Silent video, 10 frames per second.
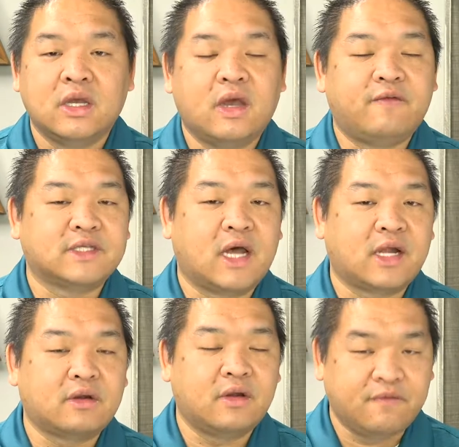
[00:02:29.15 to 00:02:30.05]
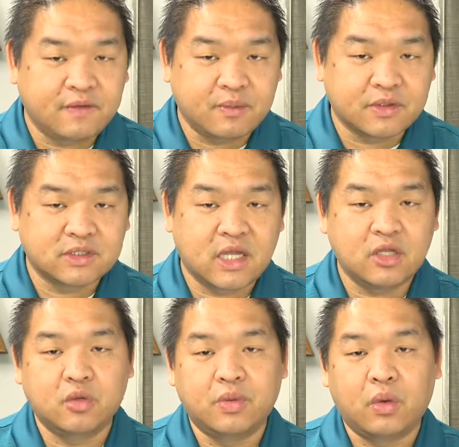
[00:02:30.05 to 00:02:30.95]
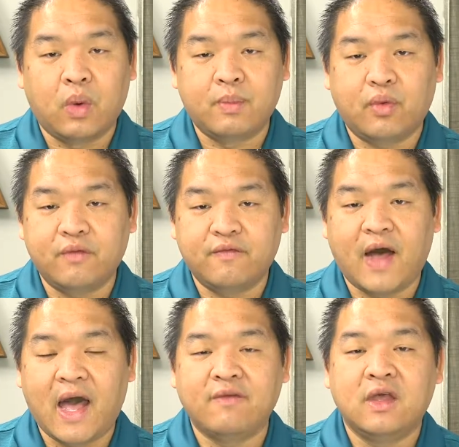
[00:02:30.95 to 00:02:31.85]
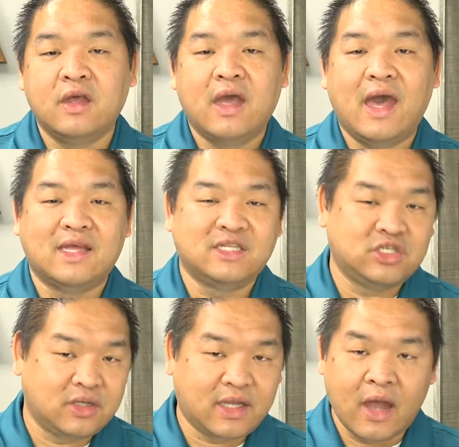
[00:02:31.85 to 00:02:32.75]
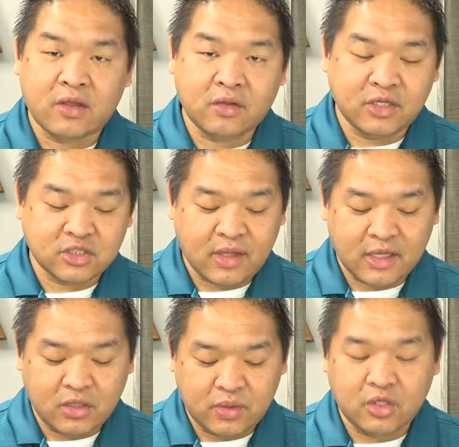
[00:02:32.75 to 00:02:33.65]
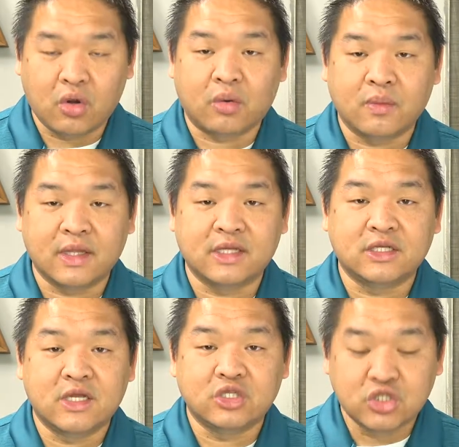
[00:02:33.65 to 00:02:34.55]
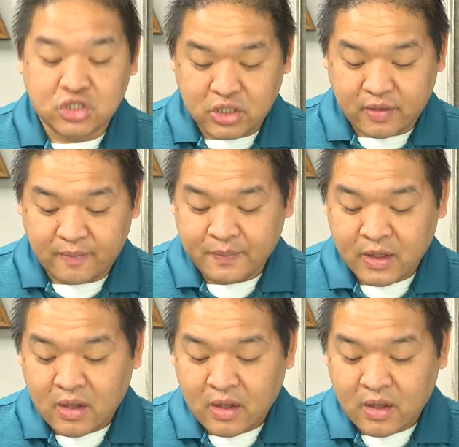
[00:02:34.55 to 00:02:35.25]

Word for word: If it's 150%, you'll put 1.5 and then do the calculation like you would normally do.